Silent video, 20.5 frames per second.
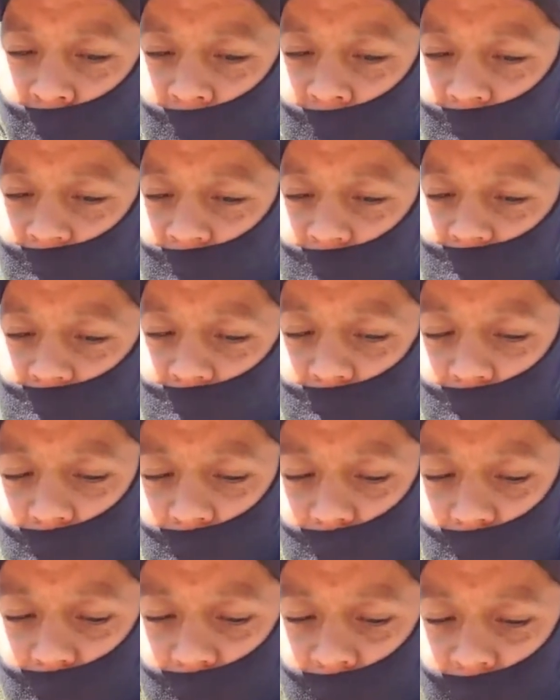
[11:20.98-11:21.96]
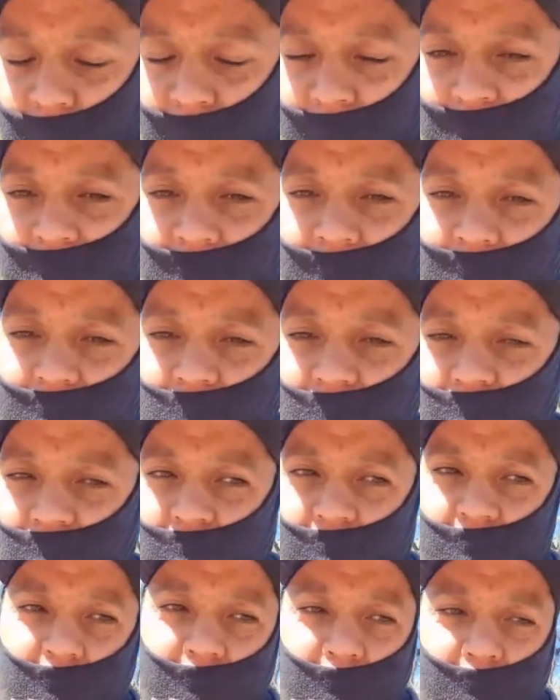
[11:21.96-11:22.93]
there's a lot higher chance of
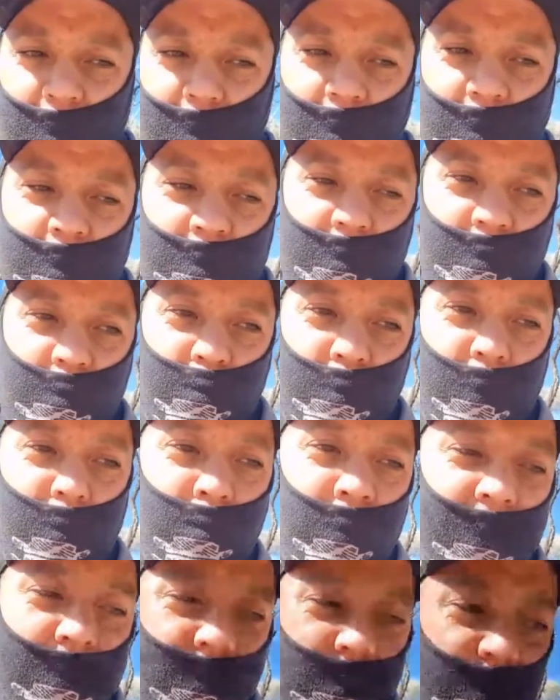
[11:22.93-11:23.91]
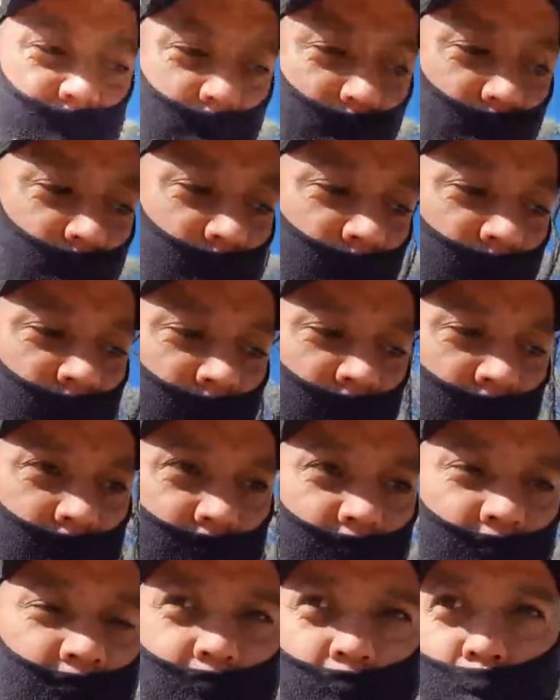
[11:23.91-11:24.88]
finding a nicer big piece,
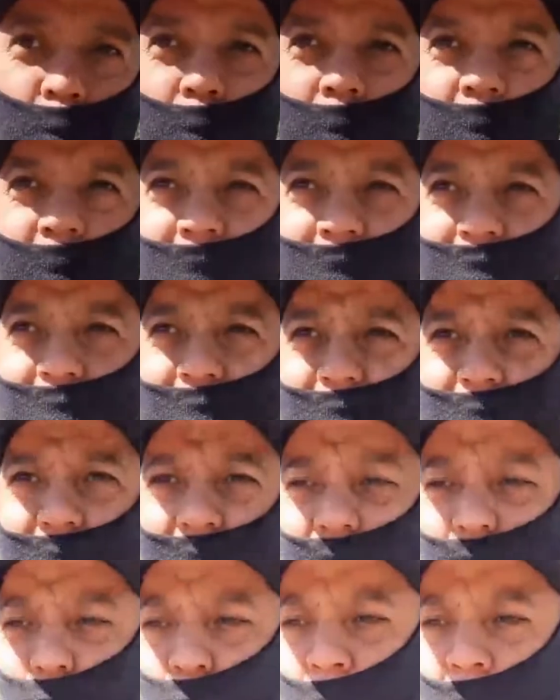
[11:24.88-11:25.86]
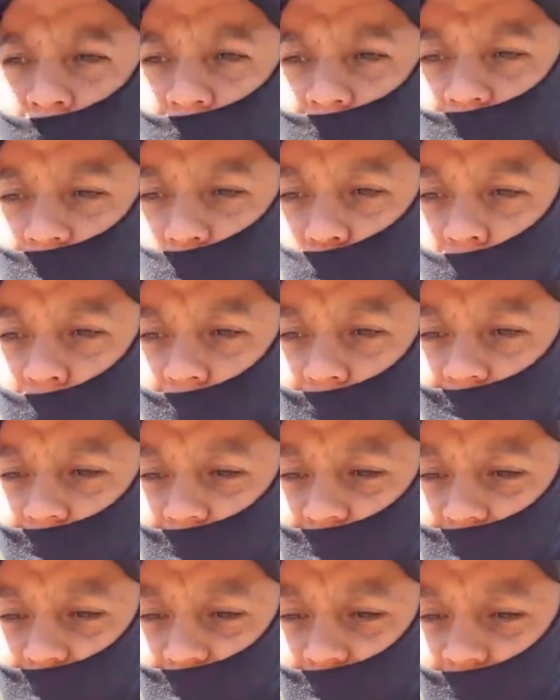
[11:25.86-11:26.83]
whereas ones where
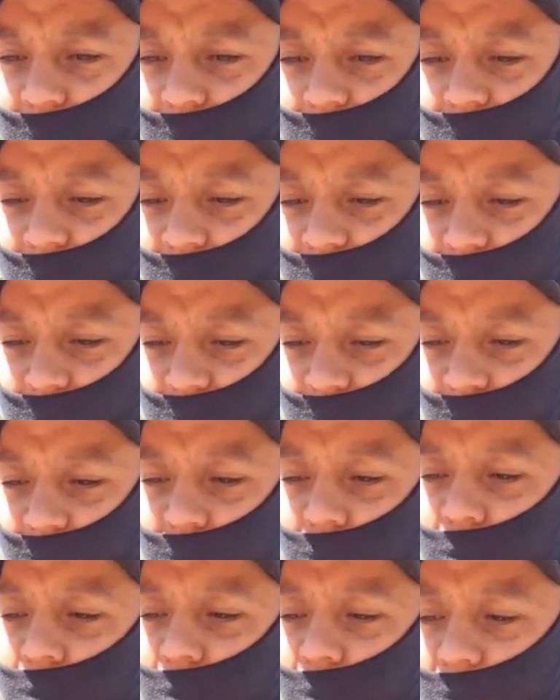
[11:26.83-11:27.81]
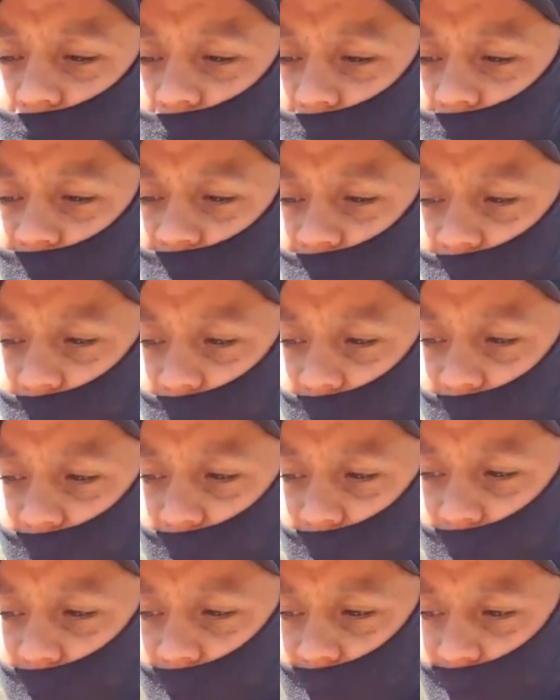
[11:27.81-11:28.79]
there's like just dirt,
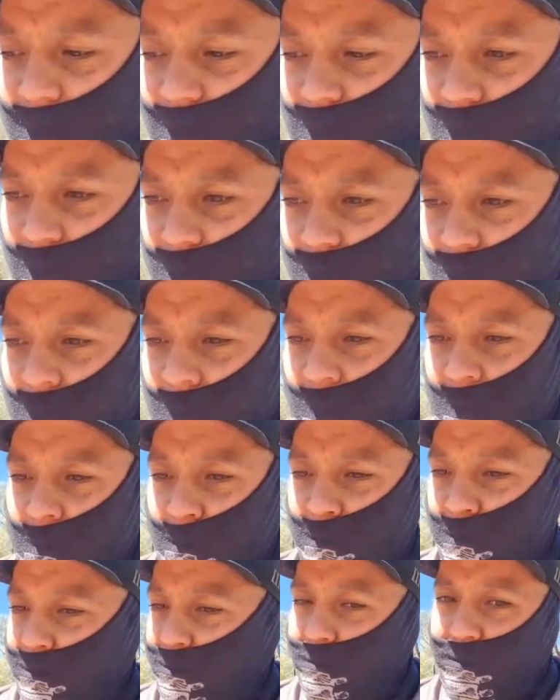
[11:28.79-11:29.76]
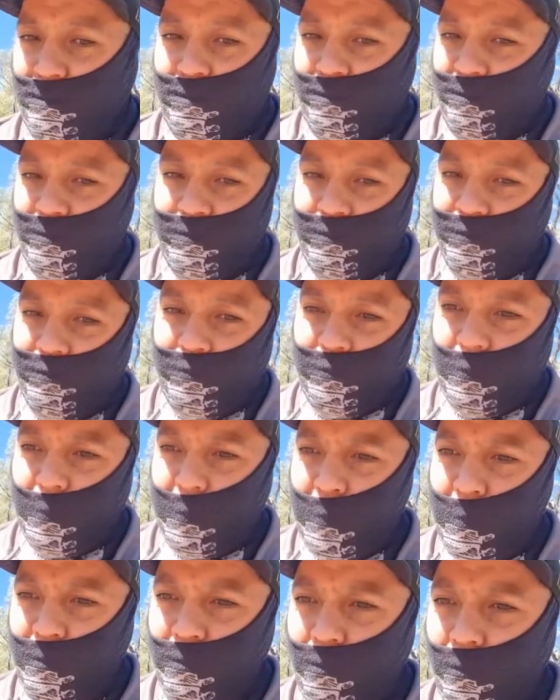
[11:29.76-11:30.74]
haven't
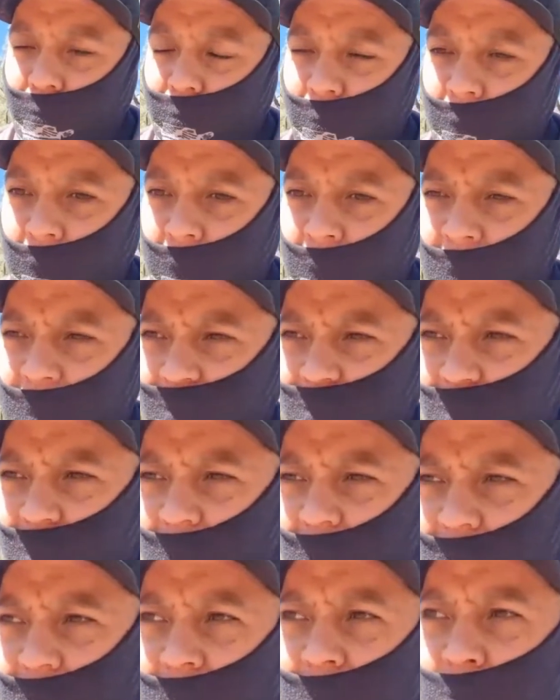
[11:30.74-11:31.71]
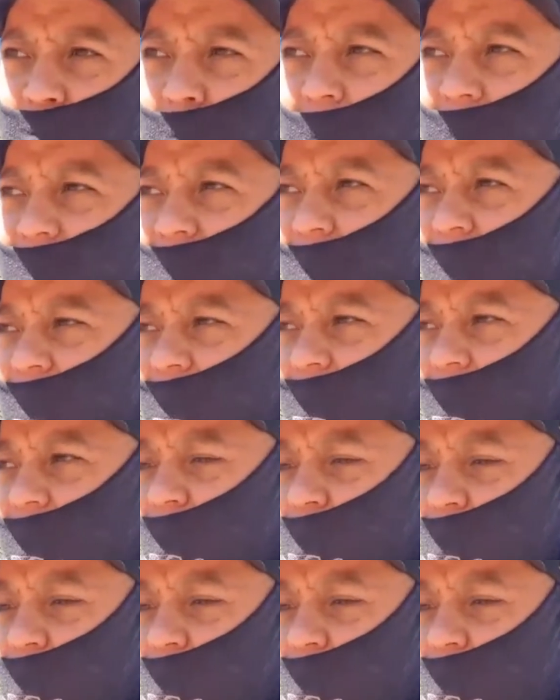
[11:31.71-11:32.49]
really had much luck in those